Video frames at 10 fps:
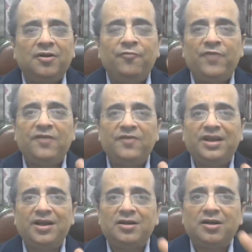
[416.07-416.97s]
where we
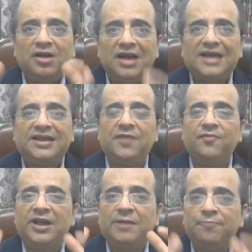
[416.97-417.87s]
can
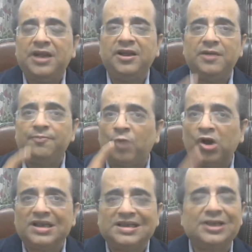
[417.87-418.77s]
collectively bring in
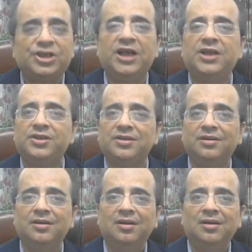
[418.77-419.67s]
policy change,
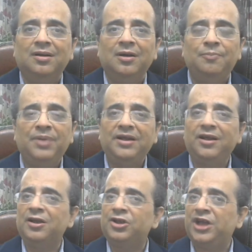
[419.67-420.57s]

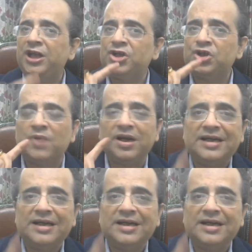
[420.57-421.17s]
bringing a change to our